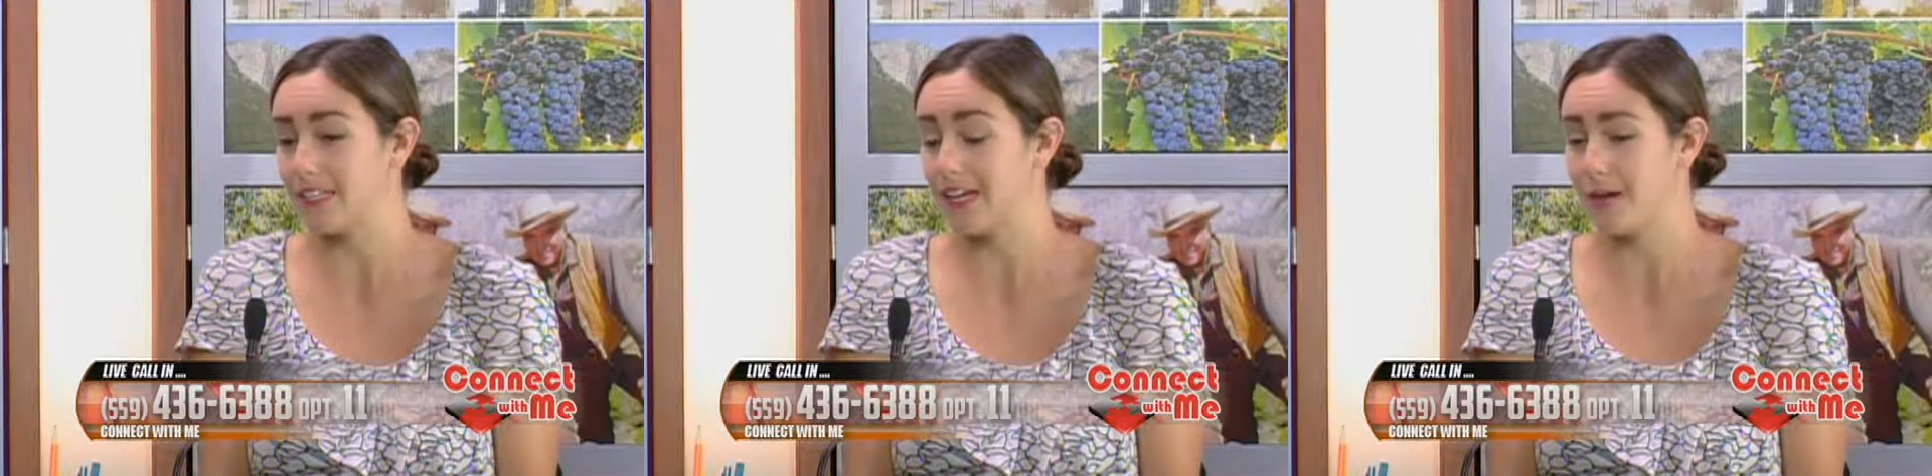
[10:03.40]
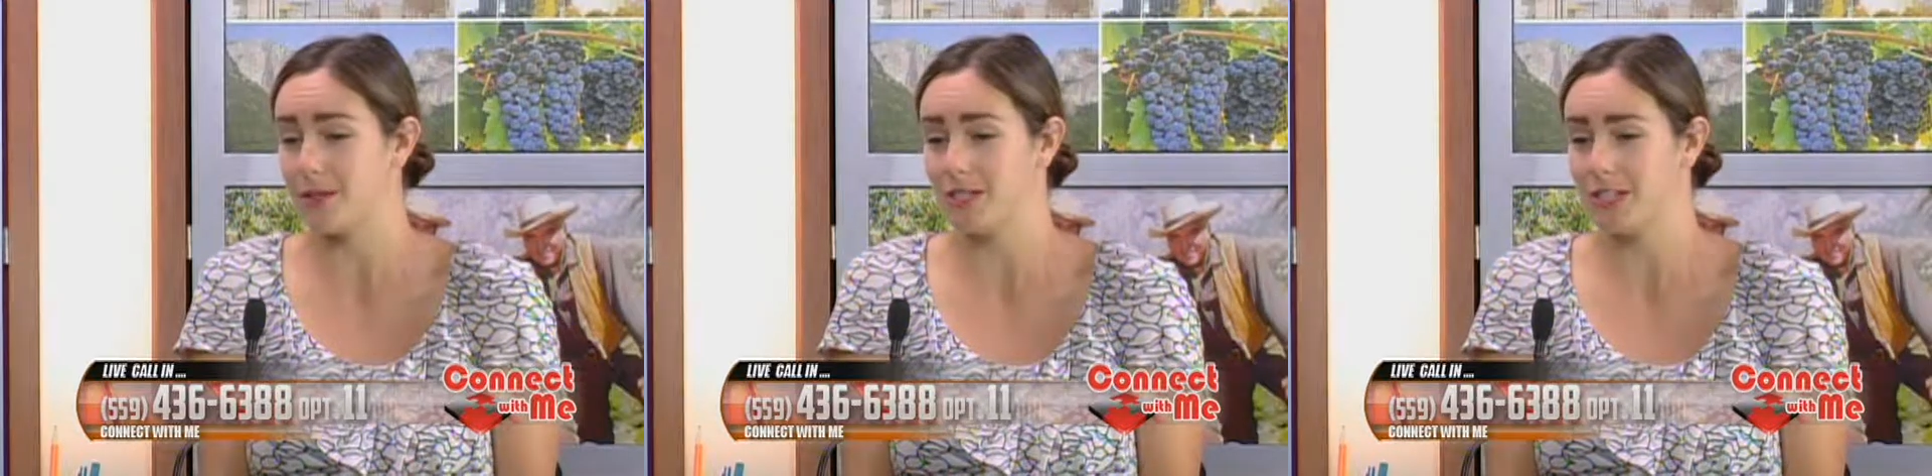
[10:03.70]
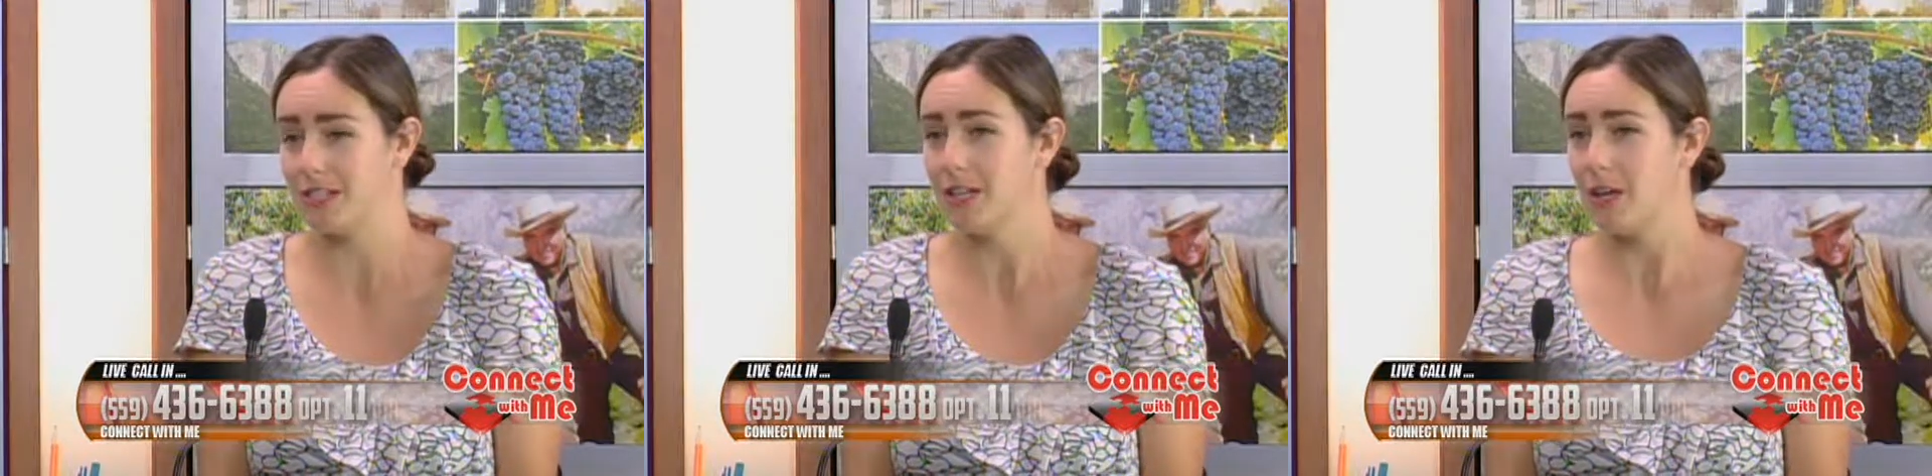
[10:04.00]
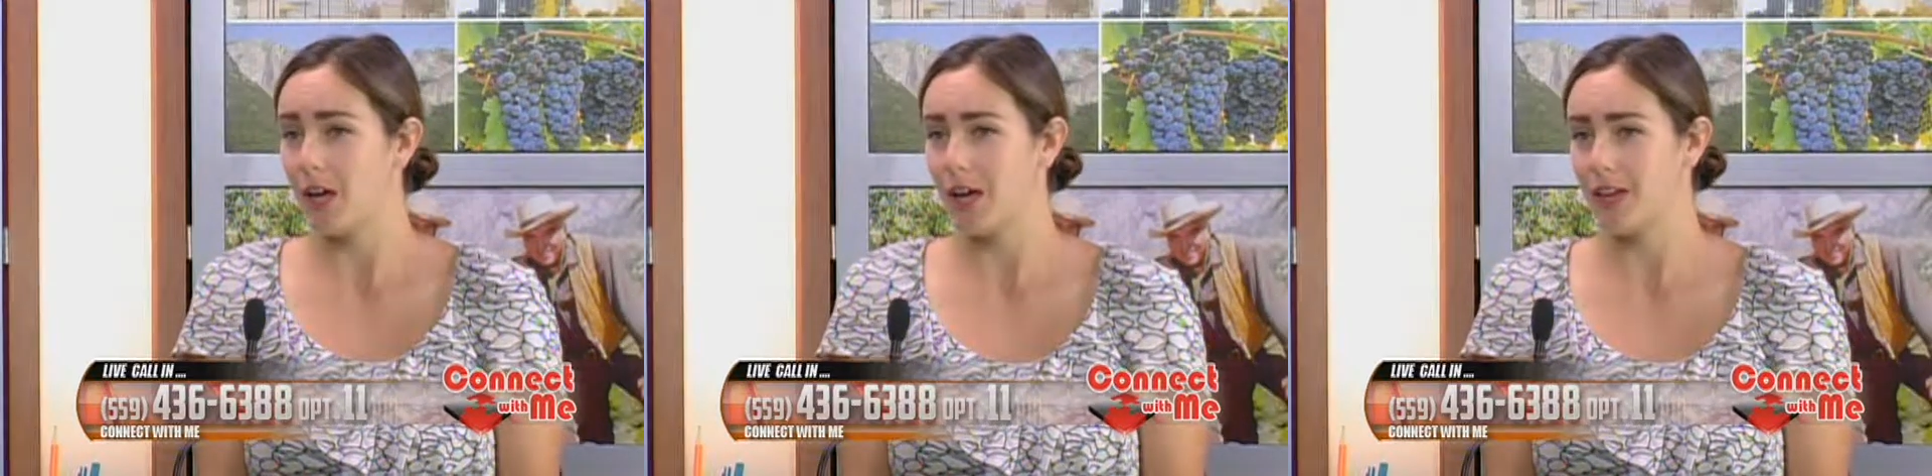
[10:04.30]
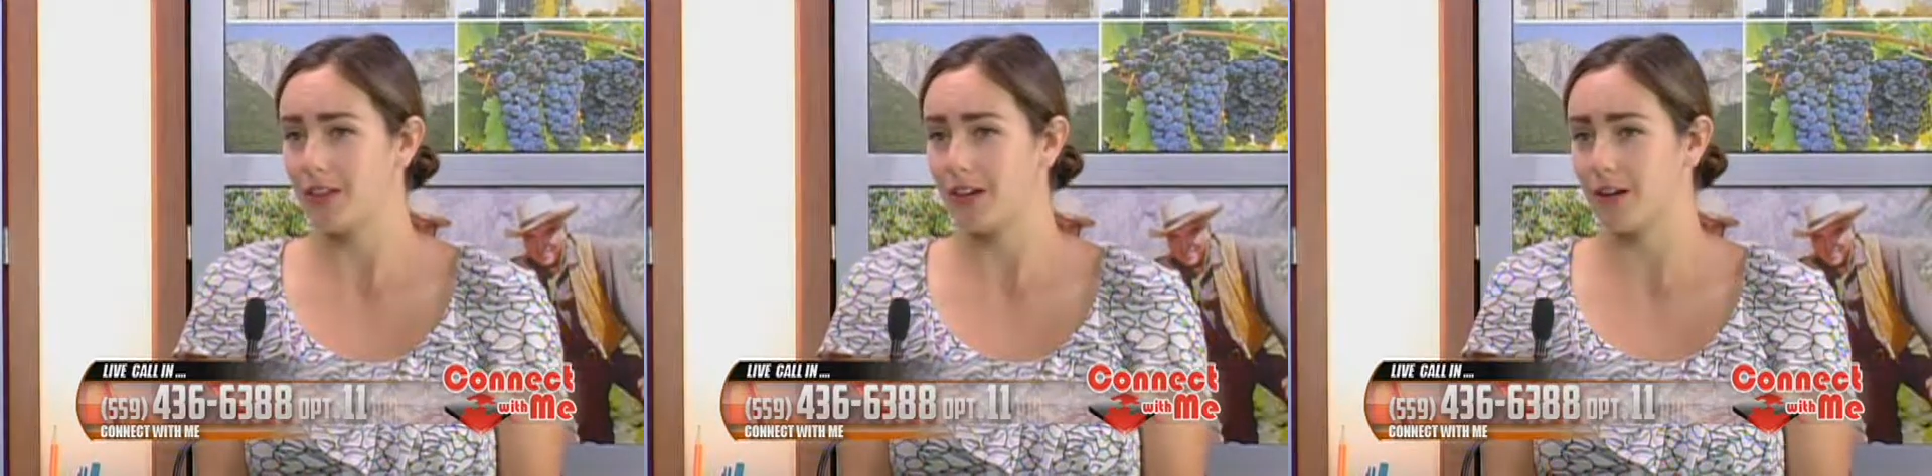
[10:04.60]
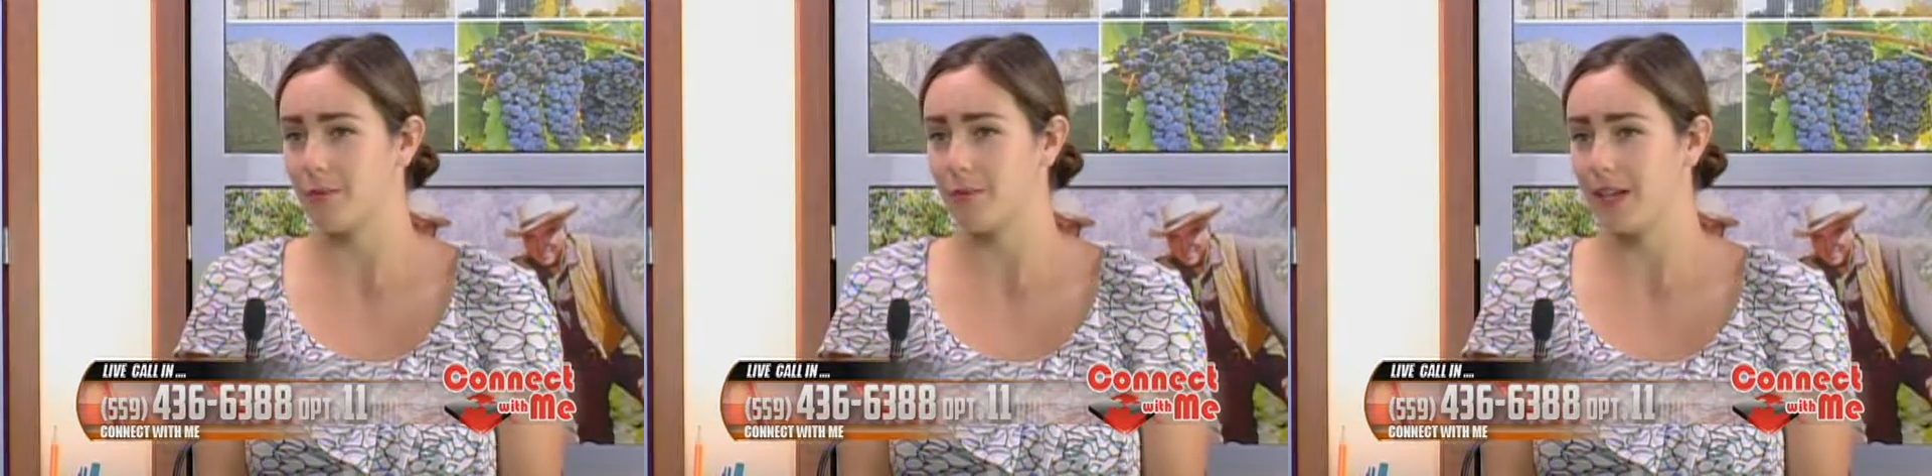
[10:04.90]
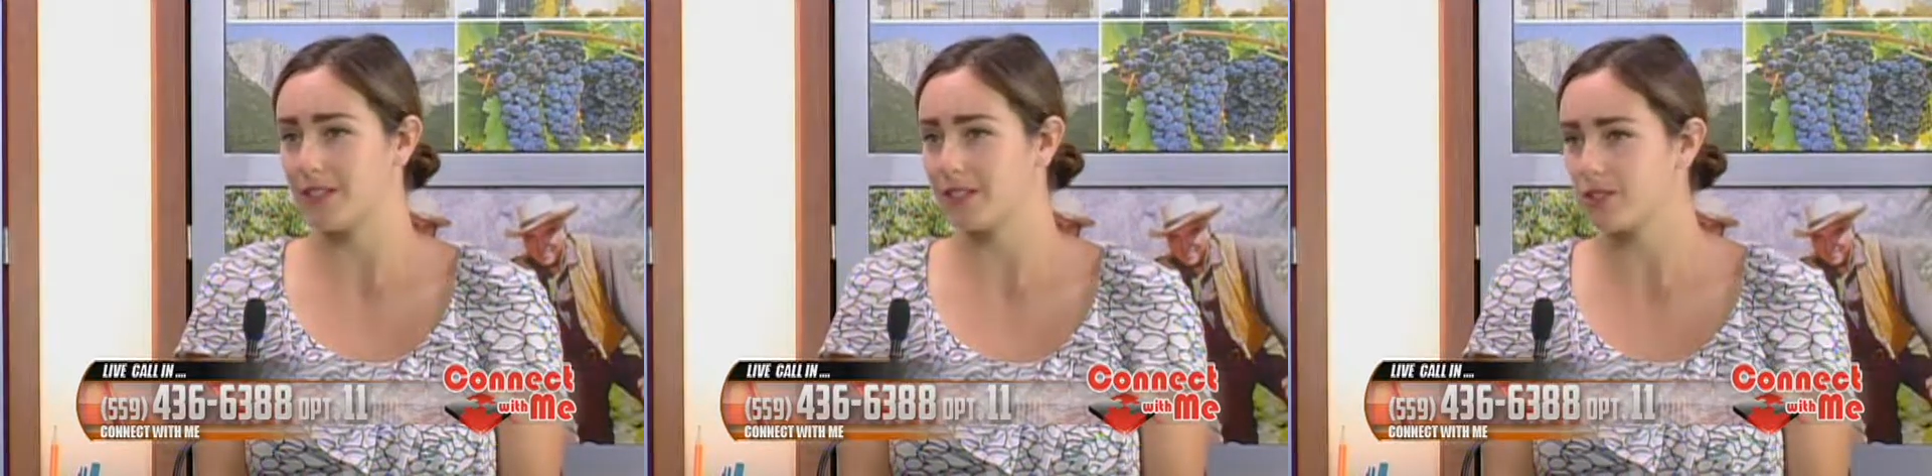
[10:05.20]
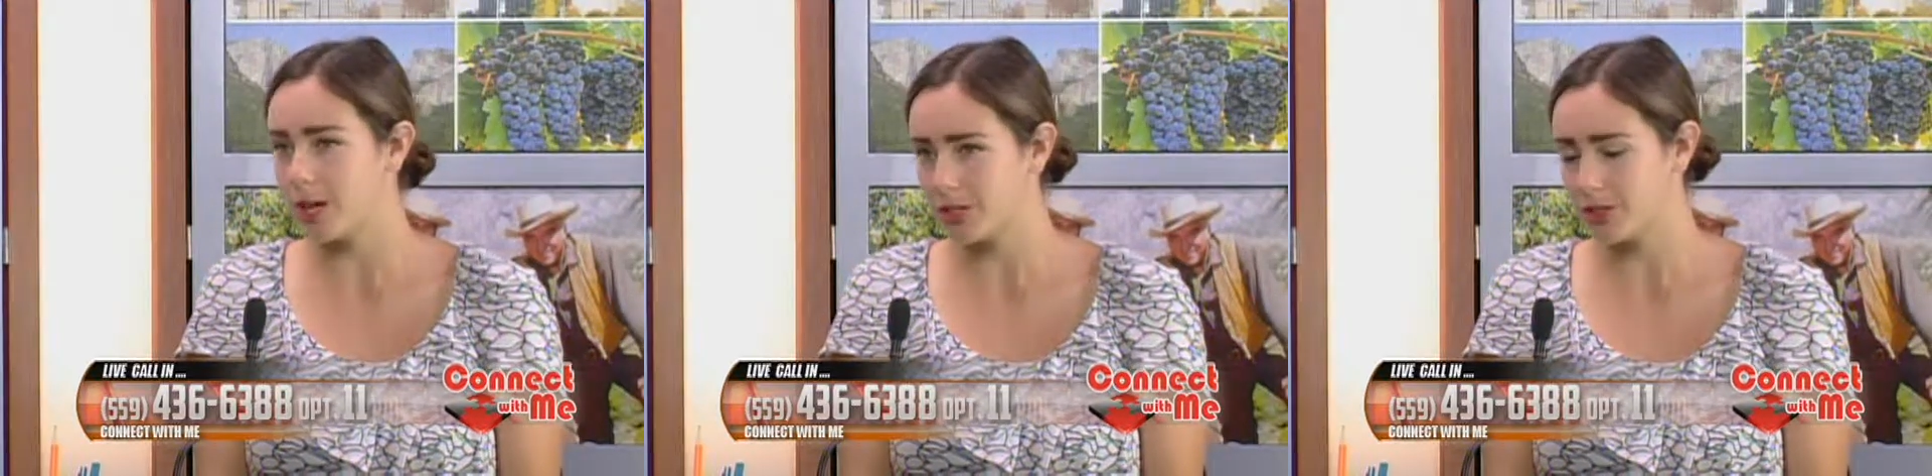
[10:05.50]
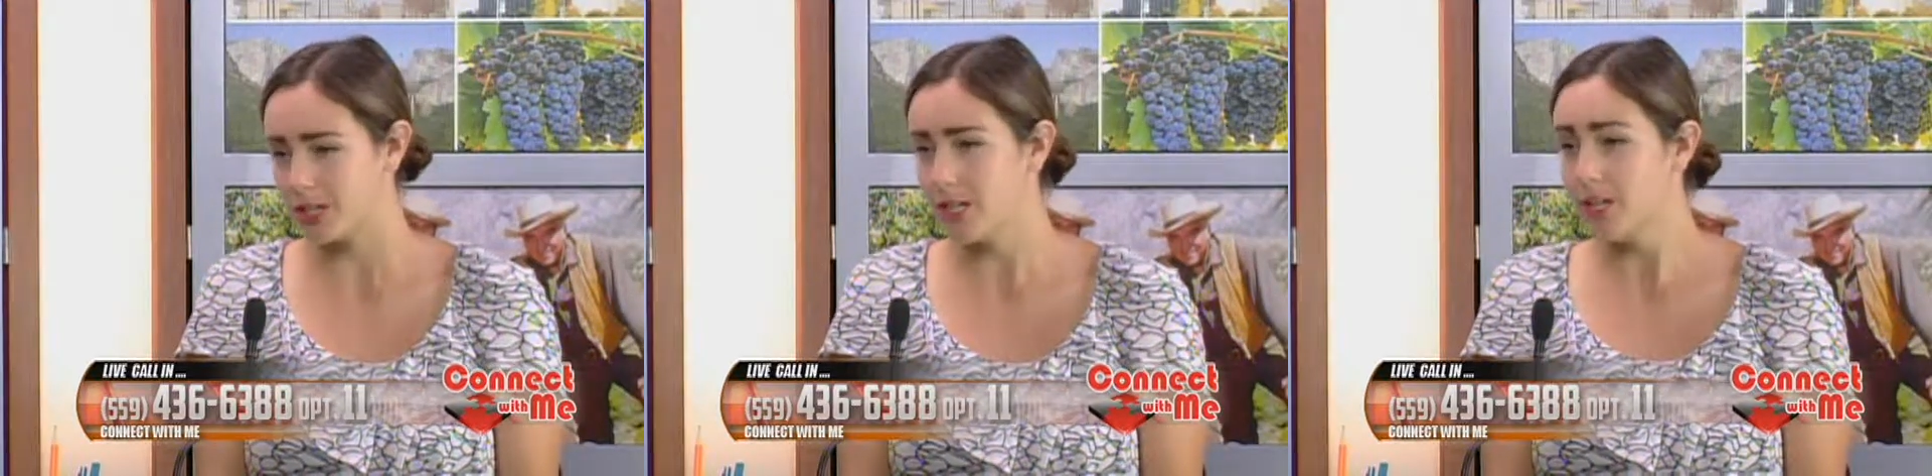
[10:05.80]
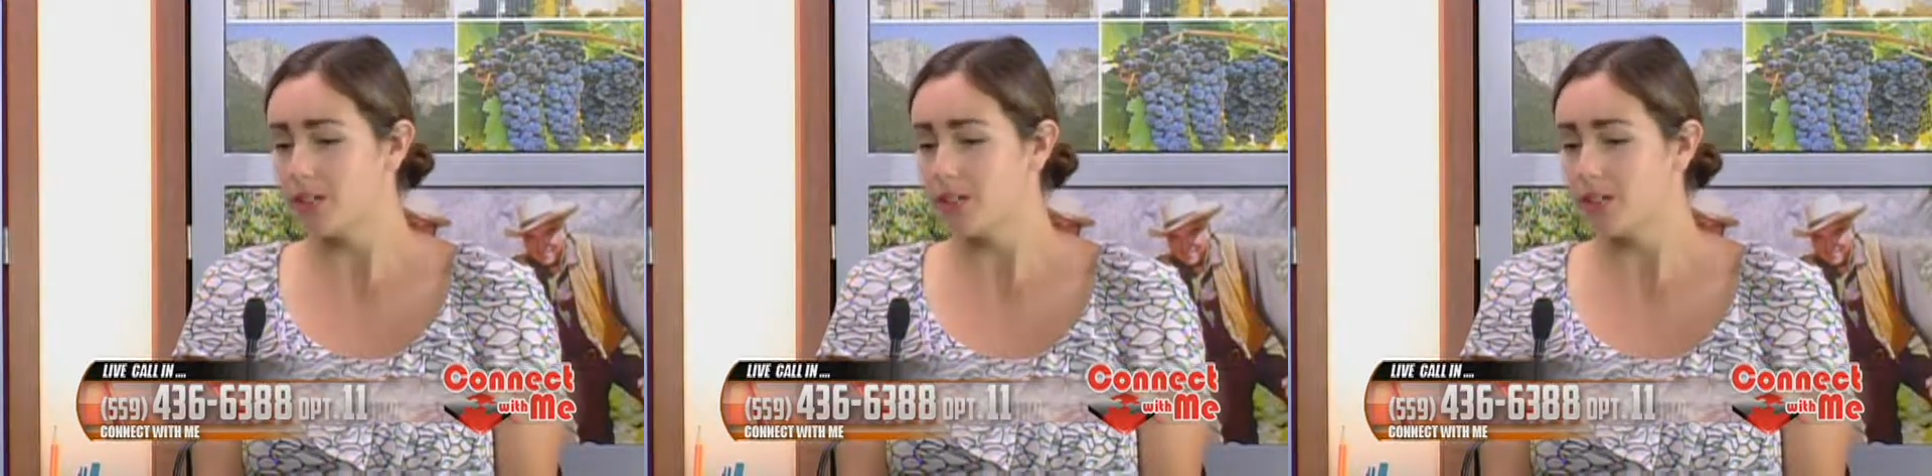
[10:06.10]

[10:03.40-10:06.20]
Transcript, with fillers: of damaging uh, their basic structure.